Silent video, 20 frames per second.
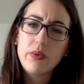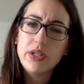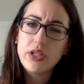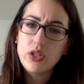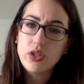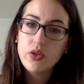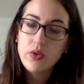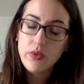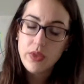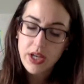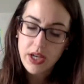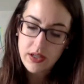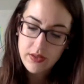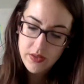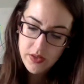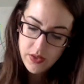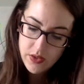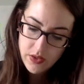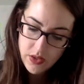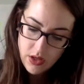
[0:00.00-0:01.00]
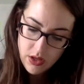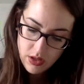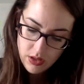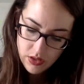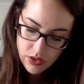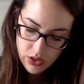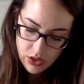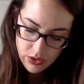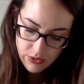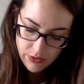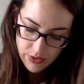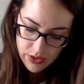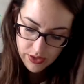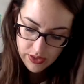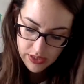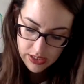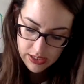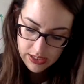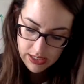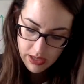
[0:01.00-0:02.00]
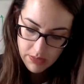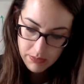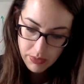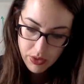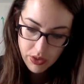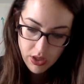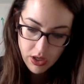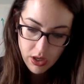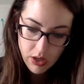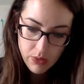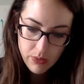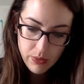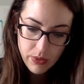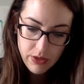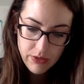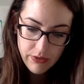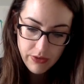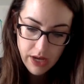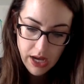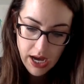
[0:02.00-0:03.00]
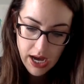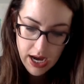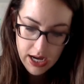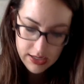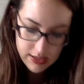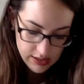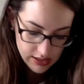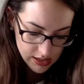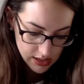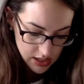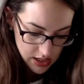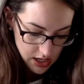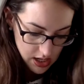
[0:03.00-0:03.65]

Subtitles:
we do this? So your first example here, we've got,